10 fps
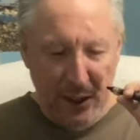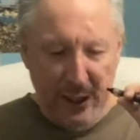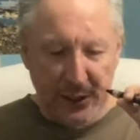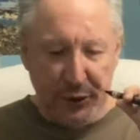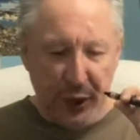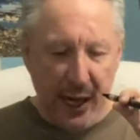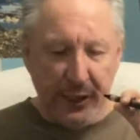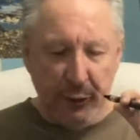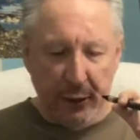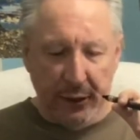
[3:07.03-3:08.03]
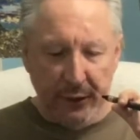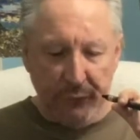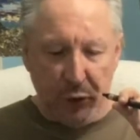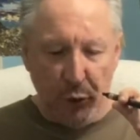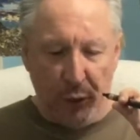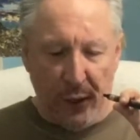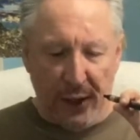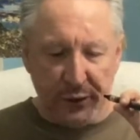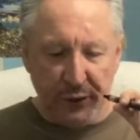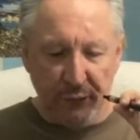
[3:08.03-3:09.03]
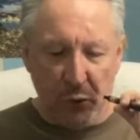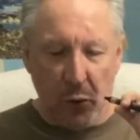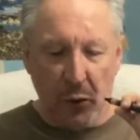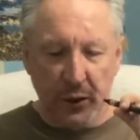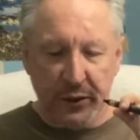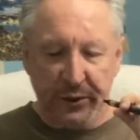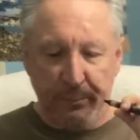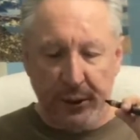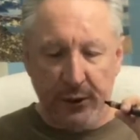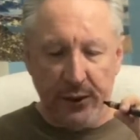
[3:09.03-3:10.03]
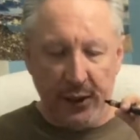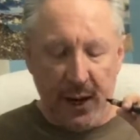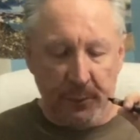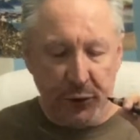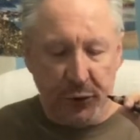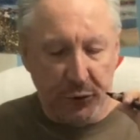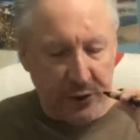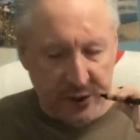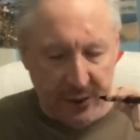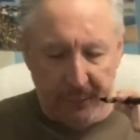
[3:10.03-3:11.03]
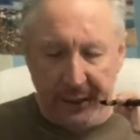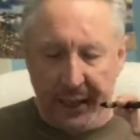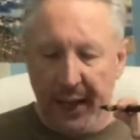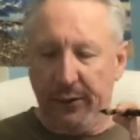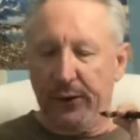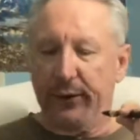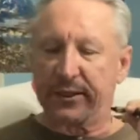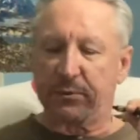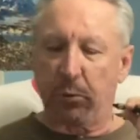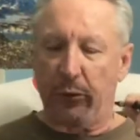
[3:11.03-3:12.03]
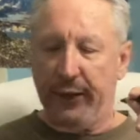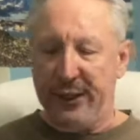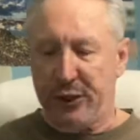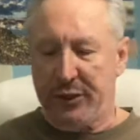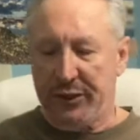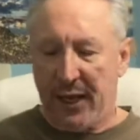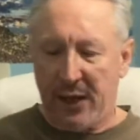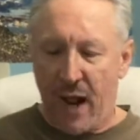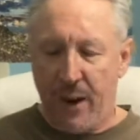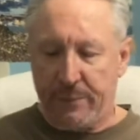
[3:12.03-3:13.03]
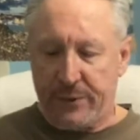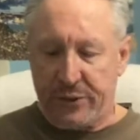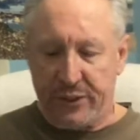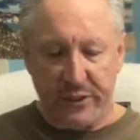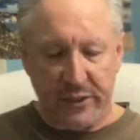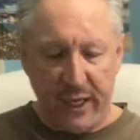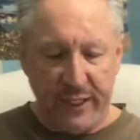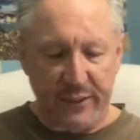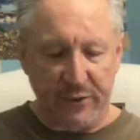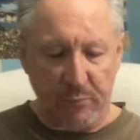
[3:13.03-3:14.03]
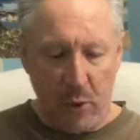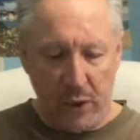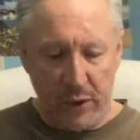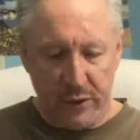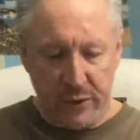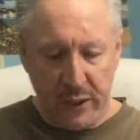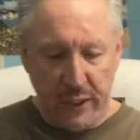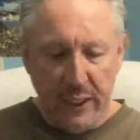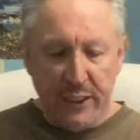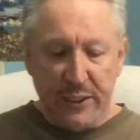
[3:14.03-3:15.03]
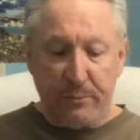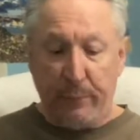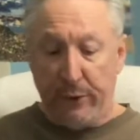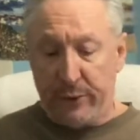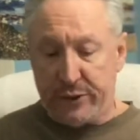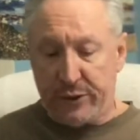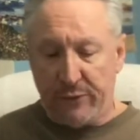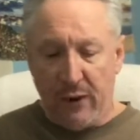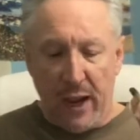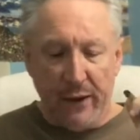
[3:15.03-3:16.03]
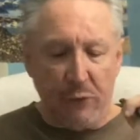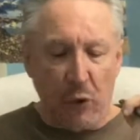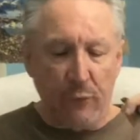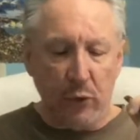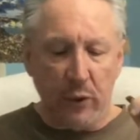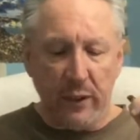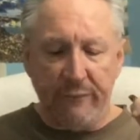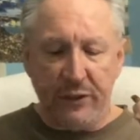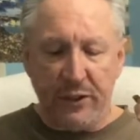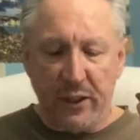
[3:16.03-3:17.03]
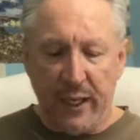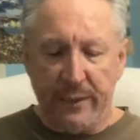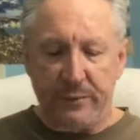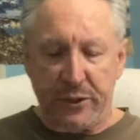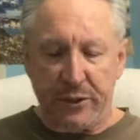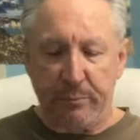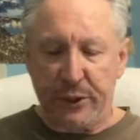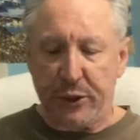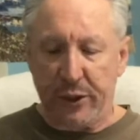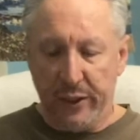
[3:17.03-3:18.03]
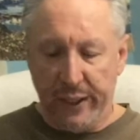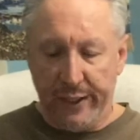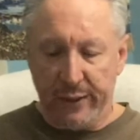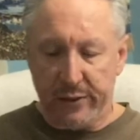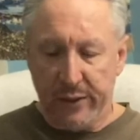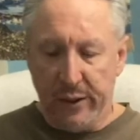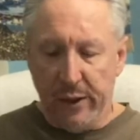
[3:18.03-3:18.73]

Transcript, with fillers: In January of 2004, Spirit and Opportunity began their explorations on opposite sides of Mars. Spirit survived over 11 times its mission length.